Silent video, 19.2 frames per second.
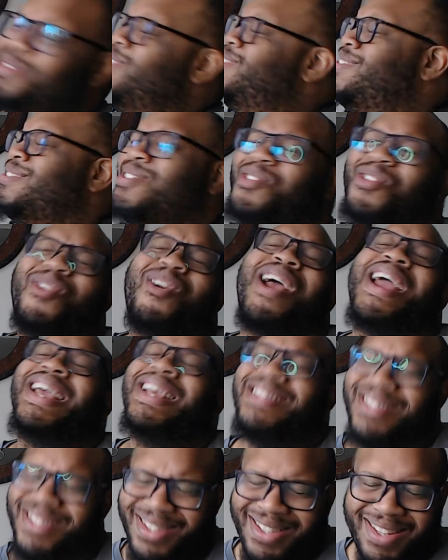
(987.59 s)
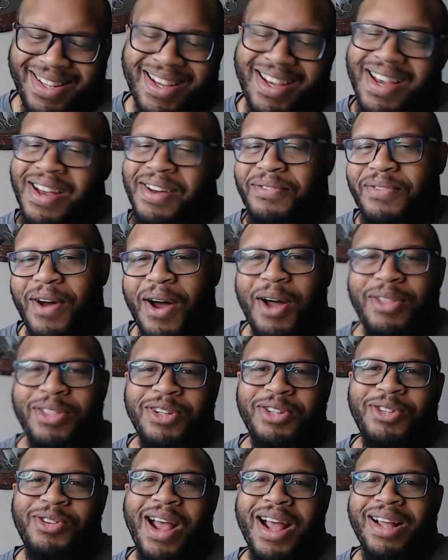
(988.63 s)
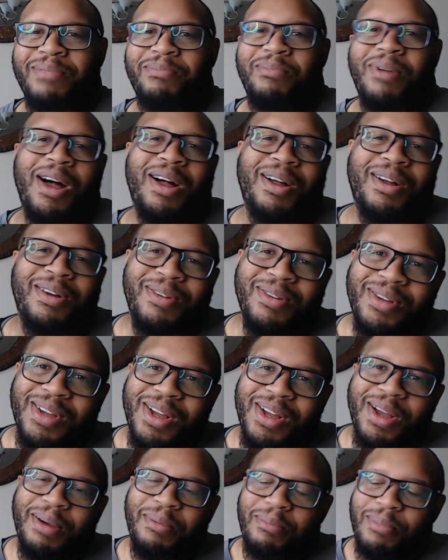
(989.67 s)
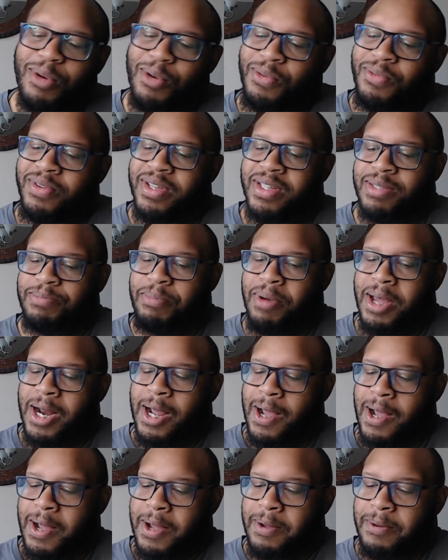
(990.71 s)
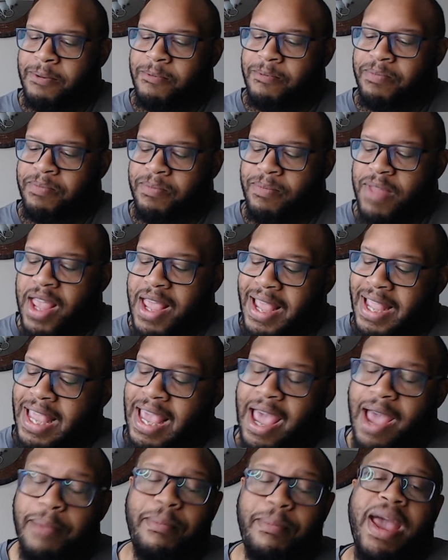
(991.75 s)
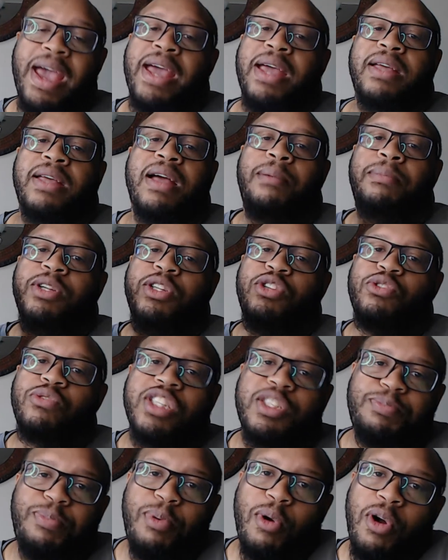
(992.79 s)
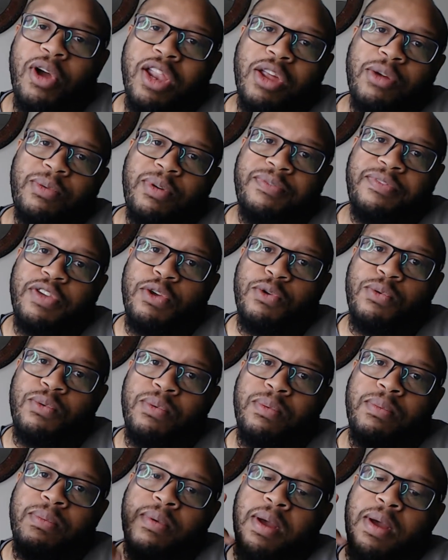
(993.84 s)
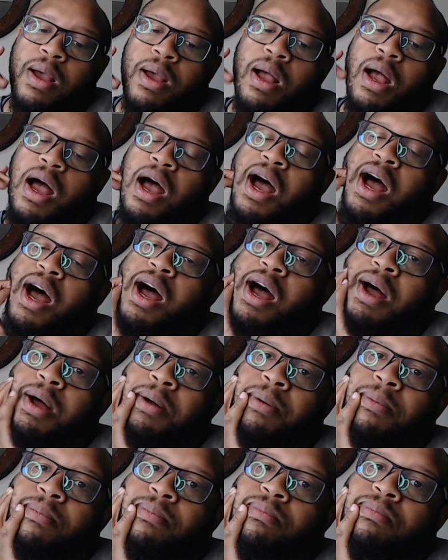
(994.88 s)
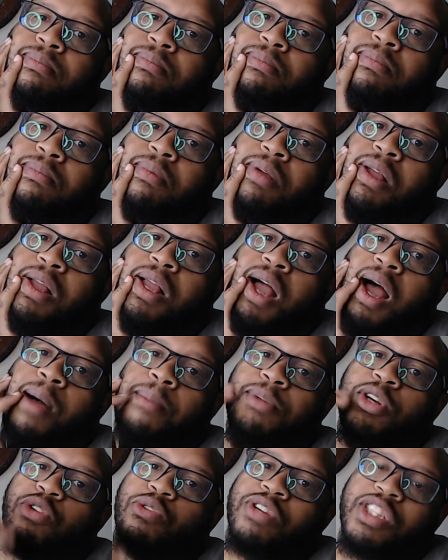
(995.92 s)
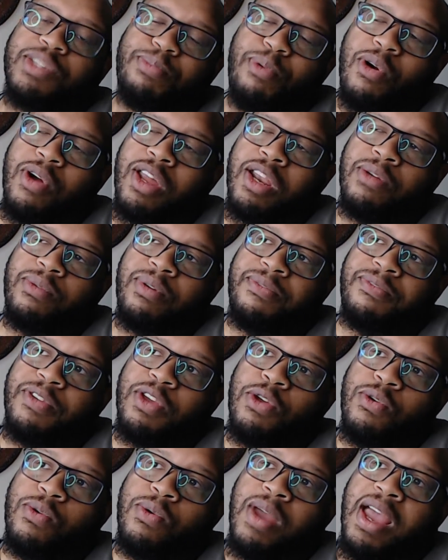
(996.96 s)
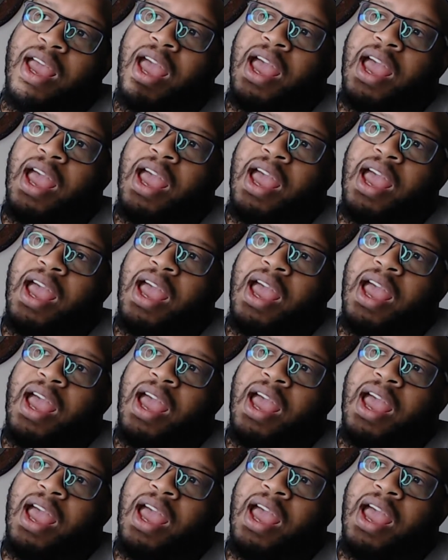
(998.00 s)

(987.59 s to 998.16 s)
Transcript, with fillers: was great for all the Dragon Ball movies. But um, yeah, man, I'm gonna do a spoiler review. Um, I'm gonna do a spoiler review